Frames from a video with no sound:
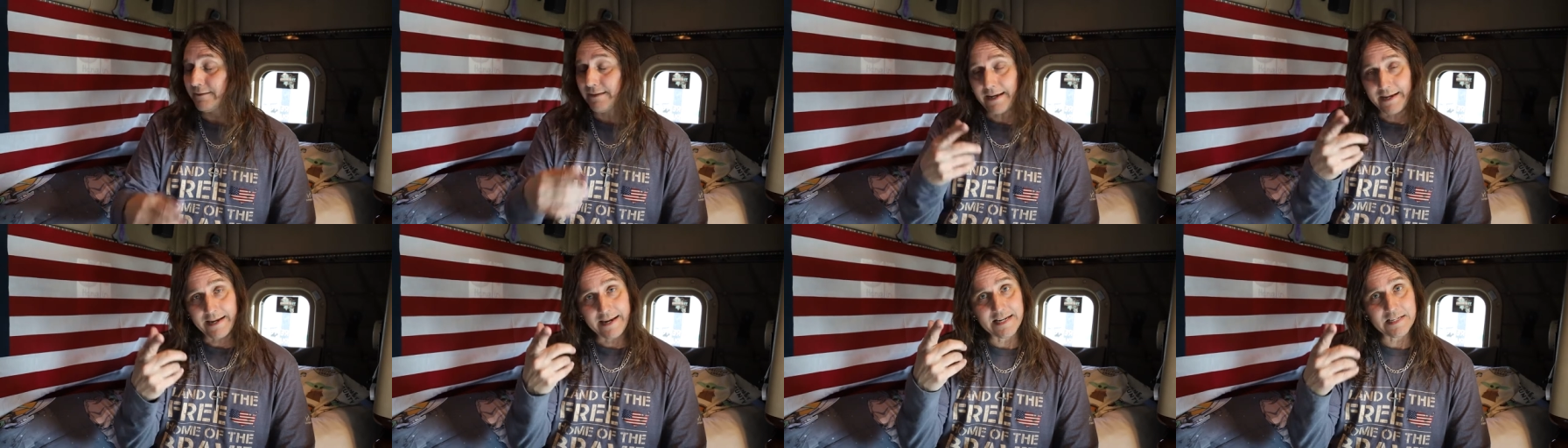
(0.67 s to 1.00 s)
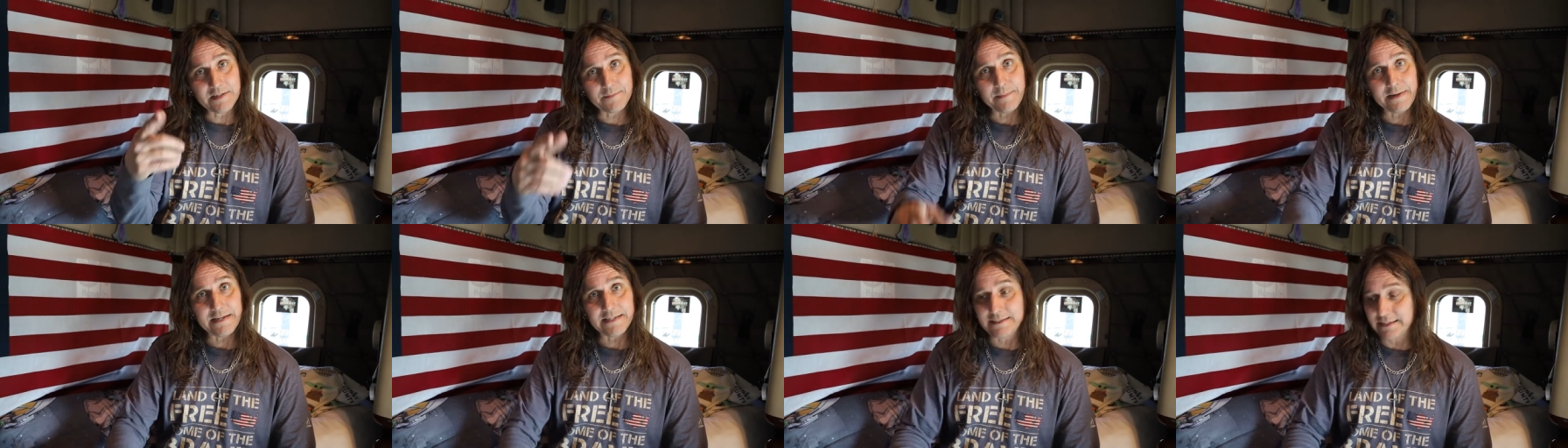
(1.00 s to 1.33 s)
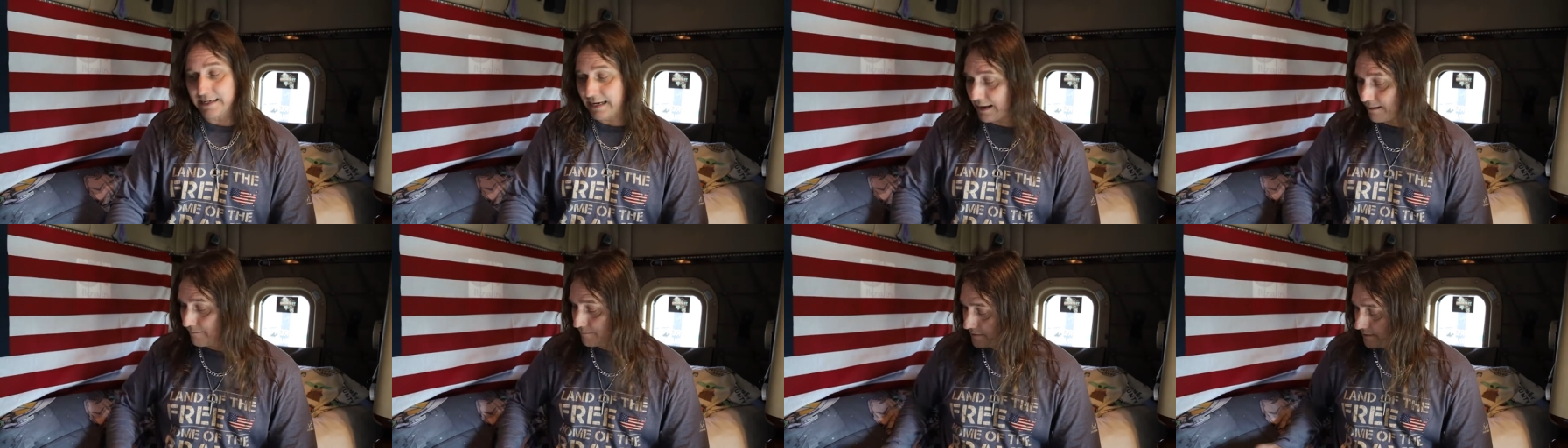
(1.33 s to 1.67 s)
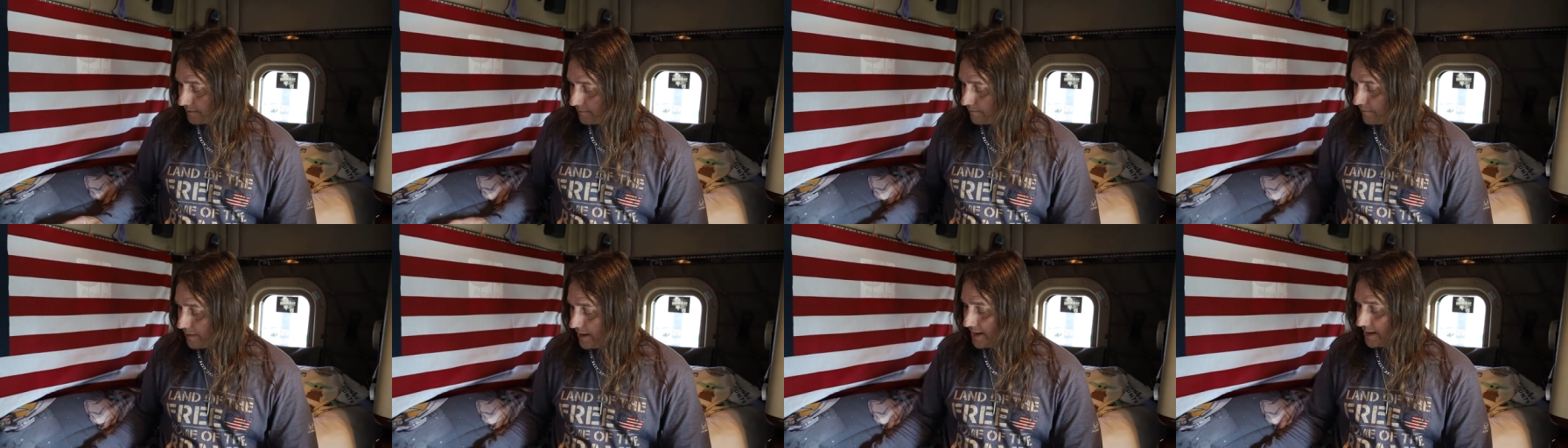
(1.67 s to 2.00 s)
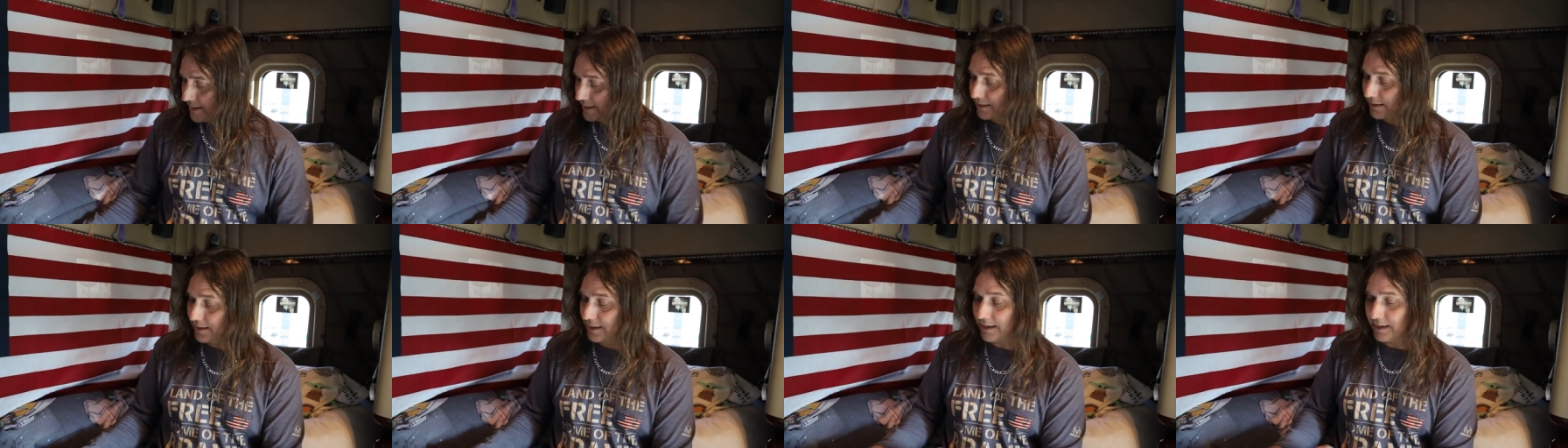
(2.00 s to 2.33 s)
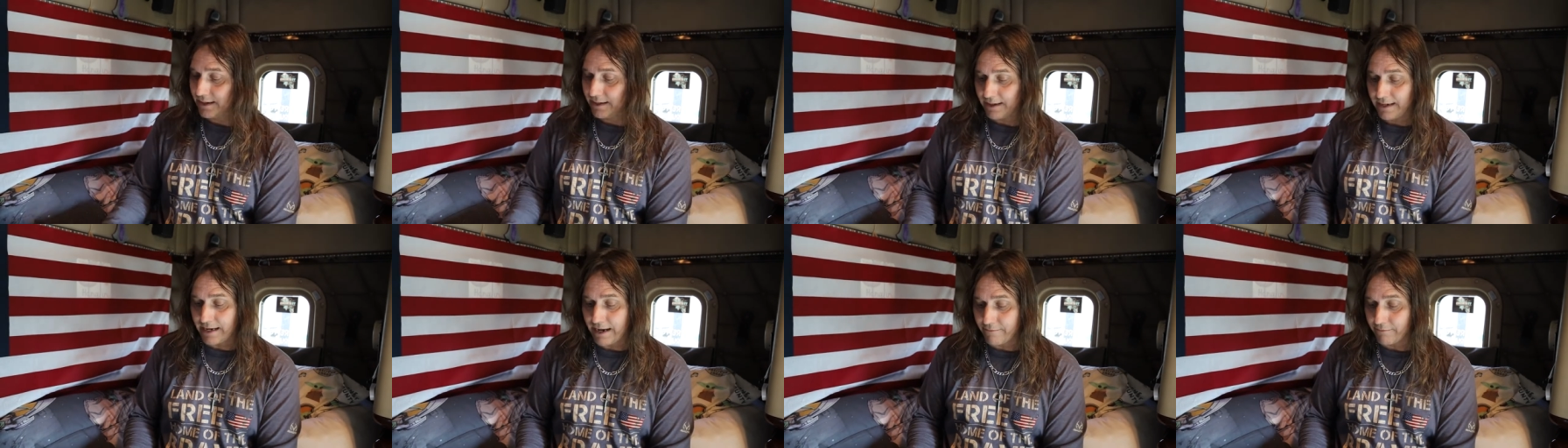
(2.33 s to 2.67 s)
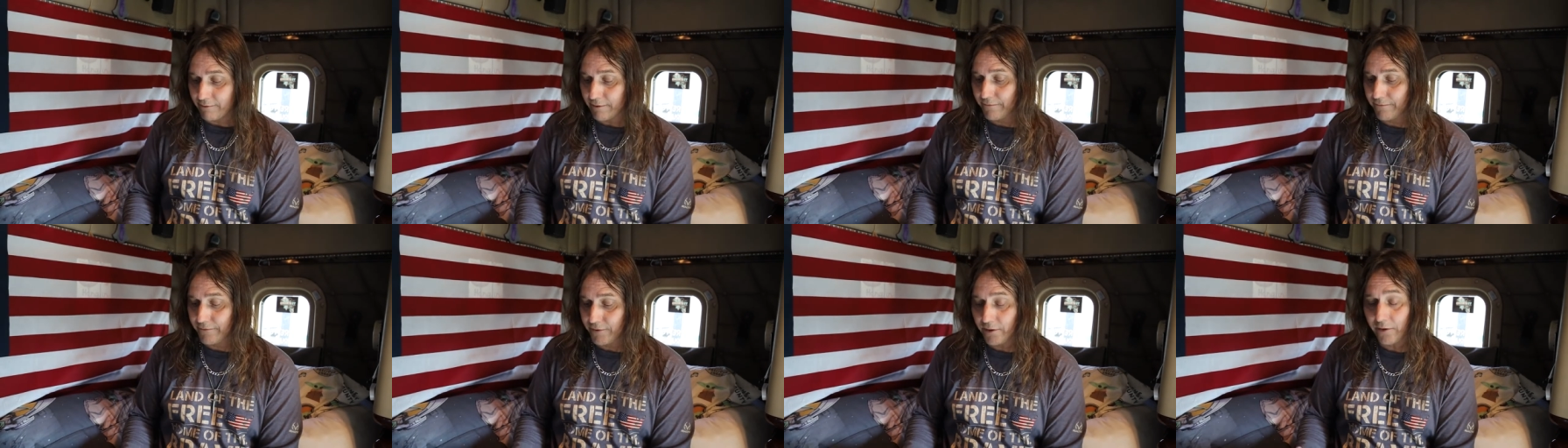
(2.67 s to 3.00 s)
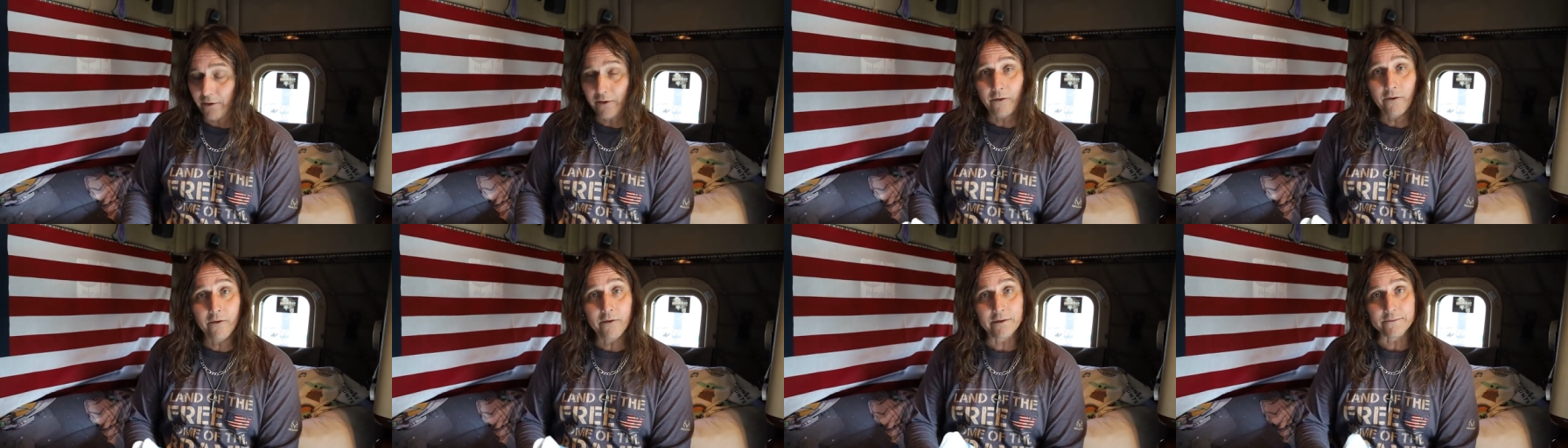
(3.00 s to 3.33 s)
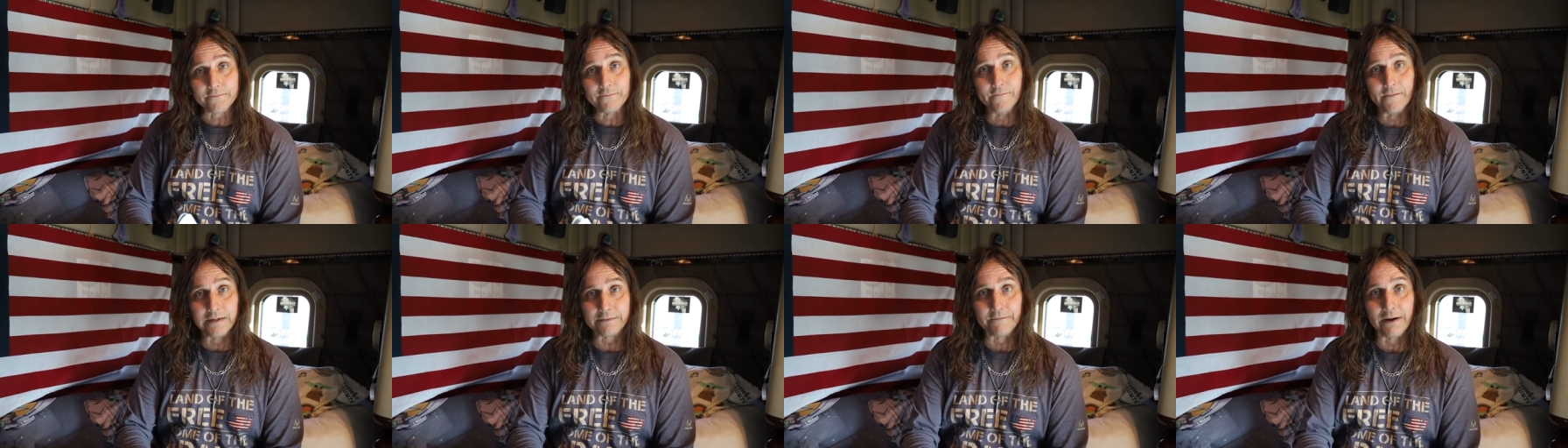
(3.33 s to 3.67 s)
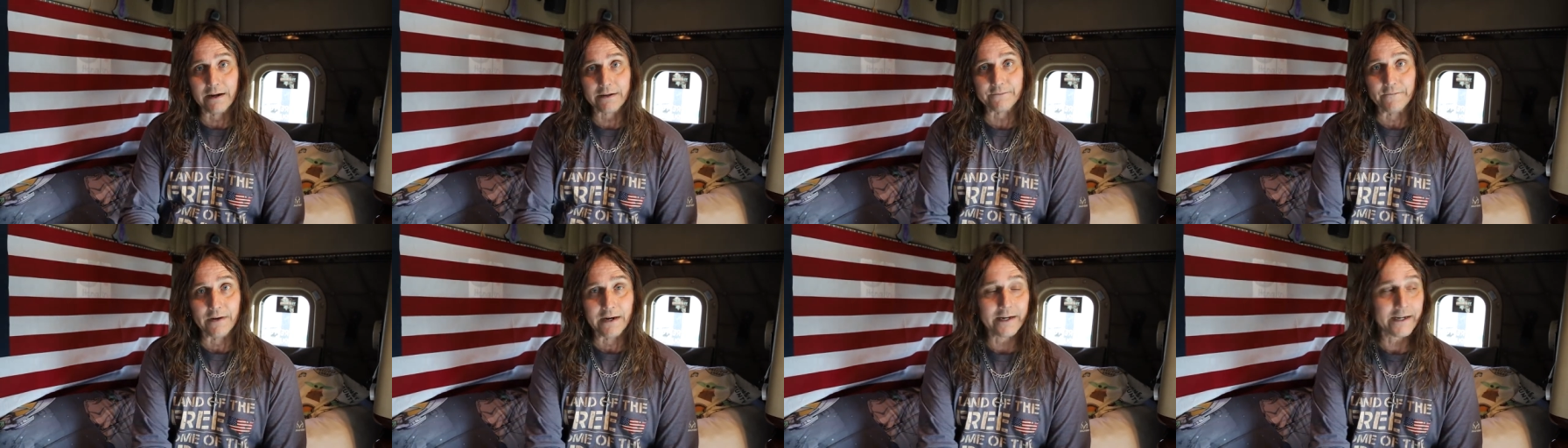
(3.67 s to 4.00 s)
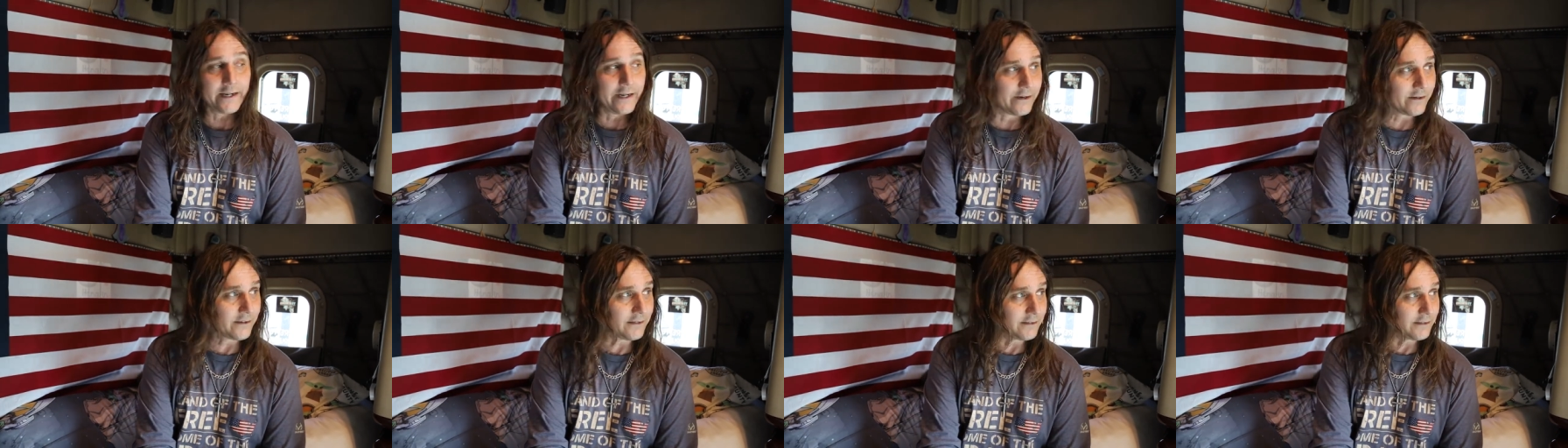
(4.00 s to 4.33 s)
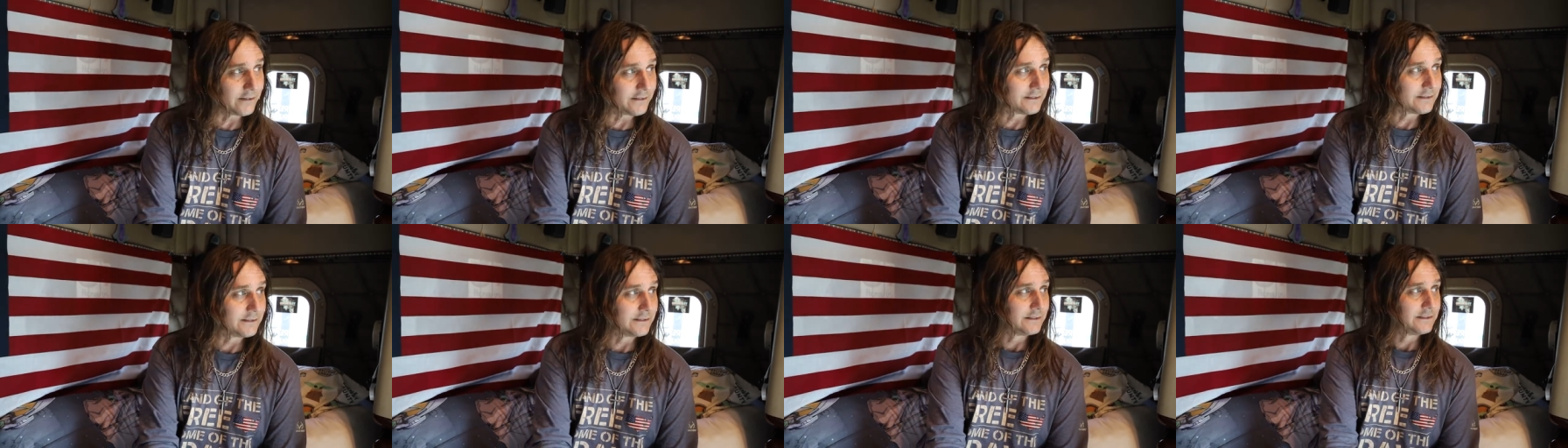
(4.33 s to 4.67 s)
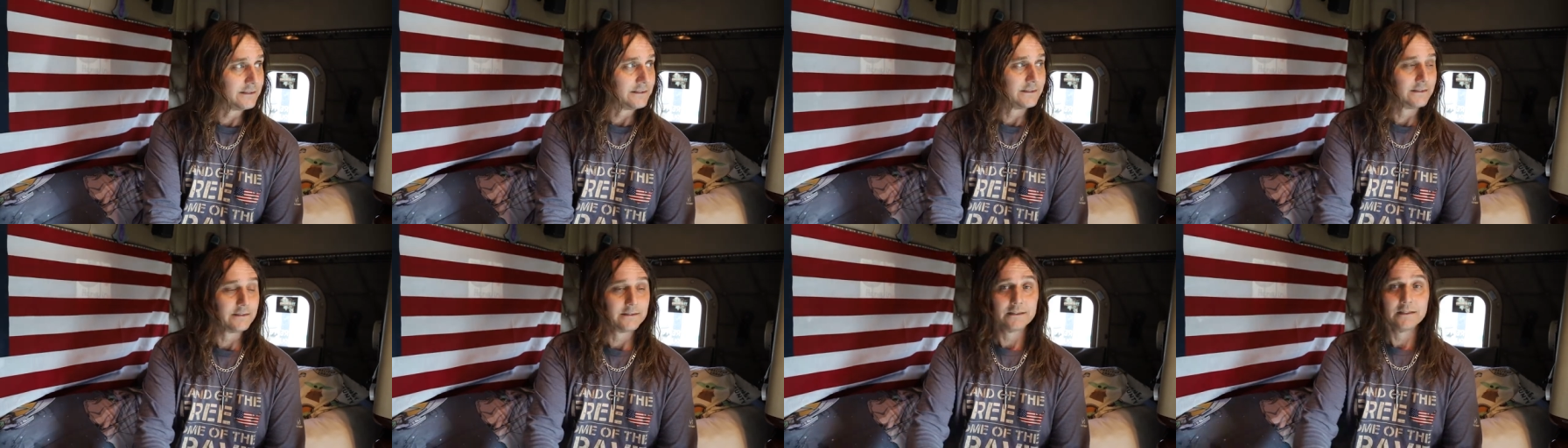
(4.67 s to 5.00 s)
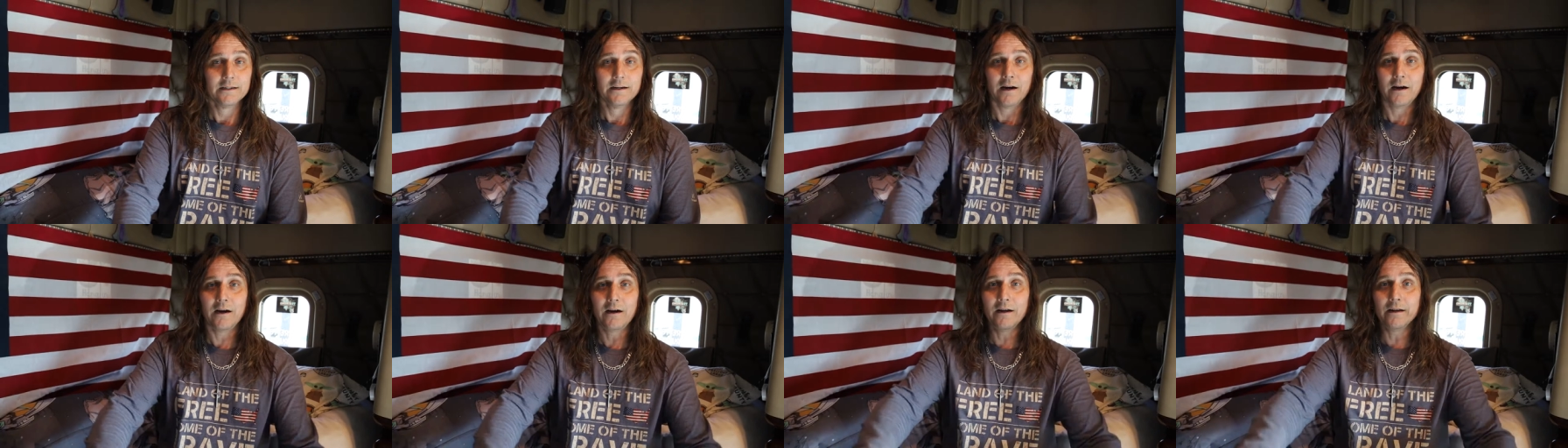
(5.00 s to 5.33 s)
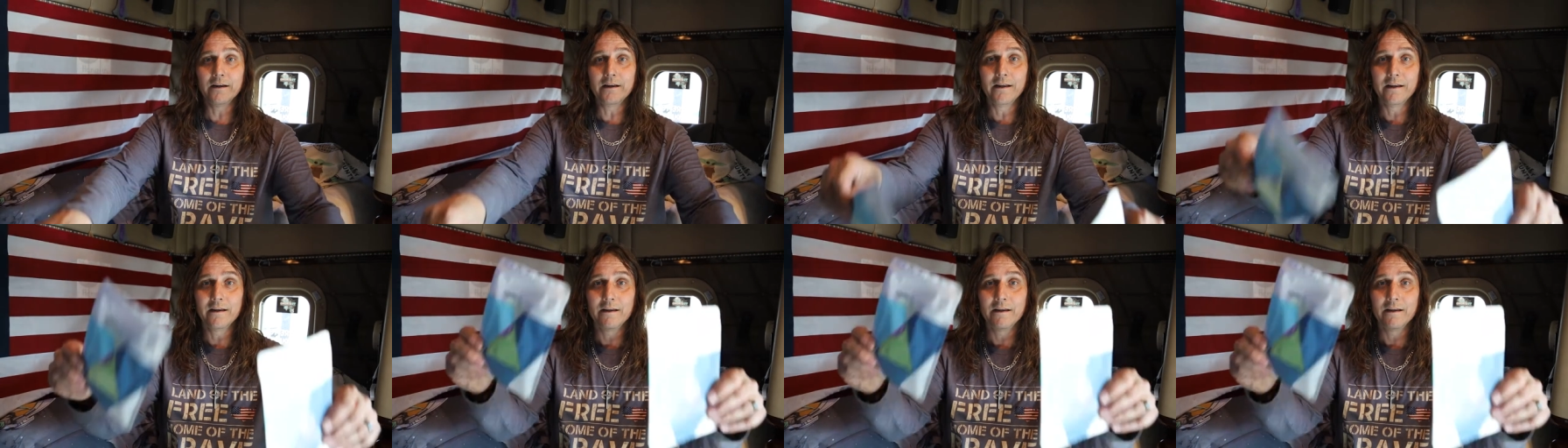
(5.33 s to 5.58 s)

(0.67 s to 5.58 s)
that gives me time to make a review here on